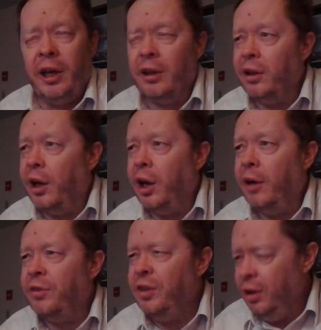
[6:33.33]
And
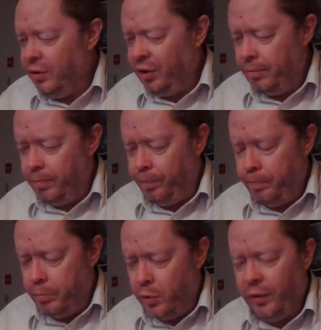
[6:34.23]
I've seen
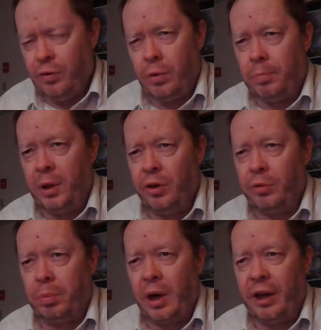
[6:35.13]
some movies with
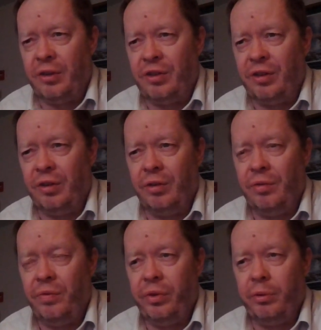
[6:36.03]
Pierce Brosnan